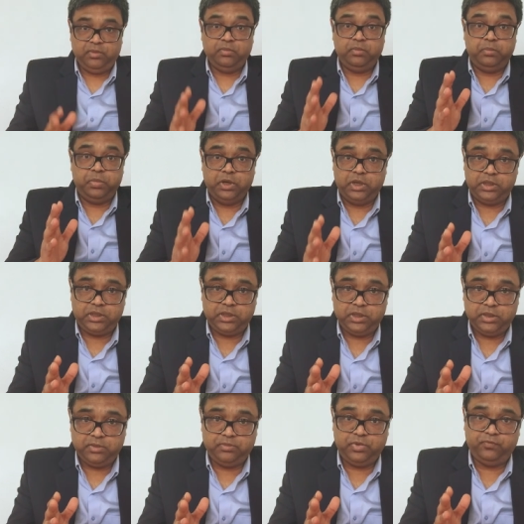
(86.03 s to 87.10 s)
But
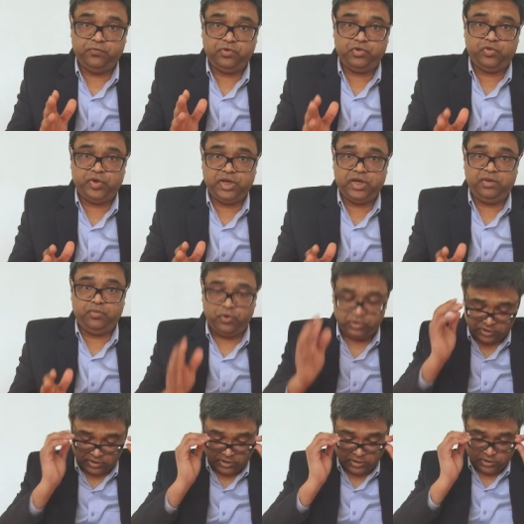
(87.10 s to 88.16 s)
before doing
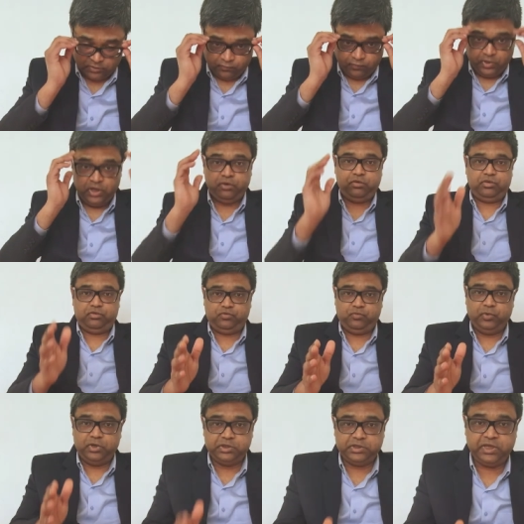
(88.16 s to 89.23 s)
unboxing, we'll look
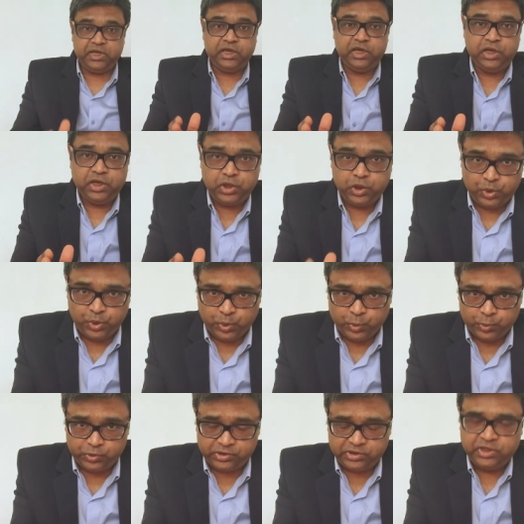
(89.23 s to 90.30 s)
towards the
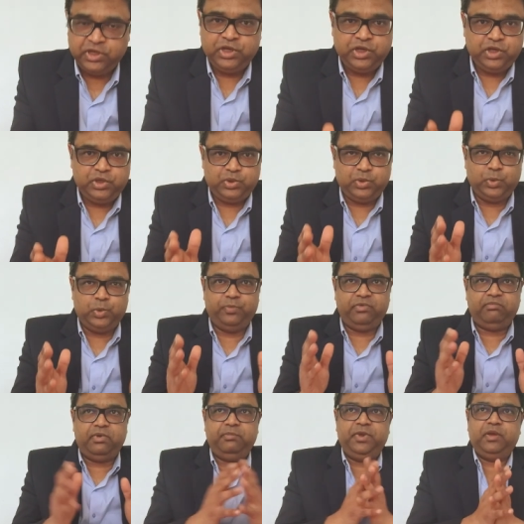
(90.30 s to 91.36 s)
notes, so we
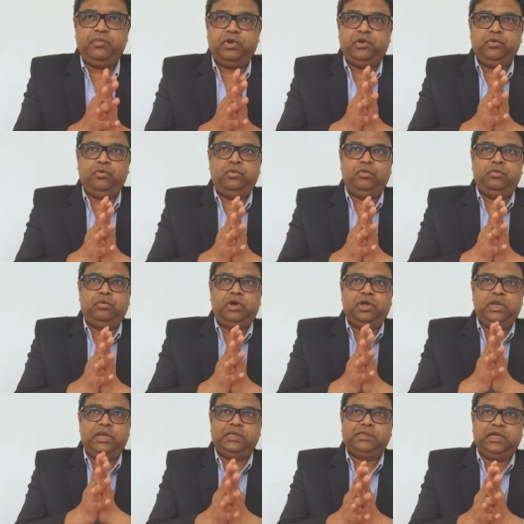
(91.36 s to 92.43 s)
will be able to
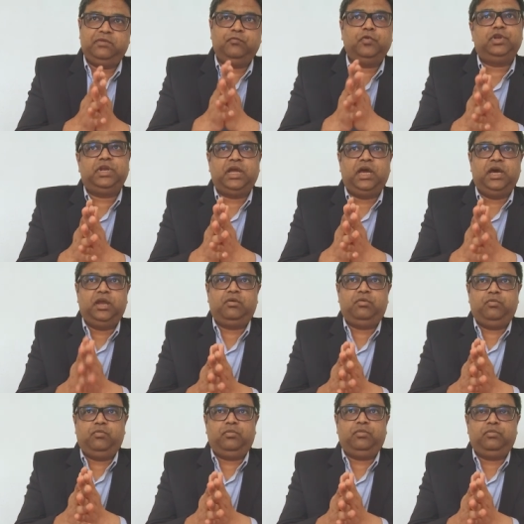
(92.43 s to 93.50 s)
understand what are
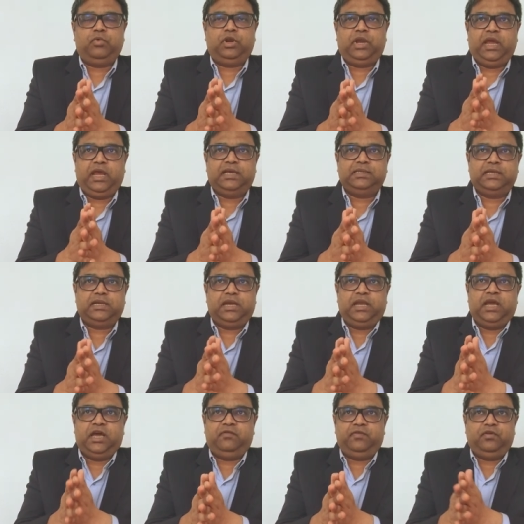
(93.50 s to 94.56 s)
what
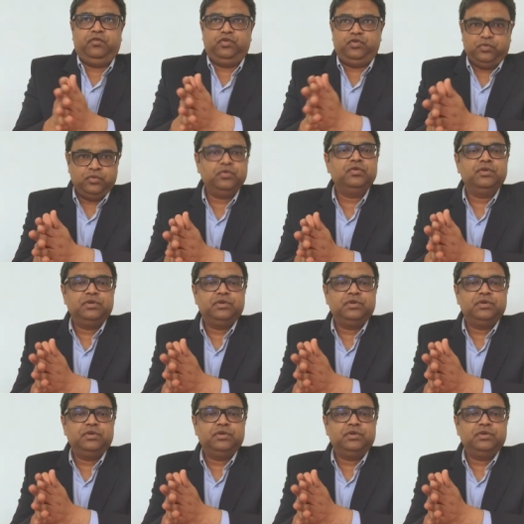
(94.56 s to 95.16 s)
exactly are we going to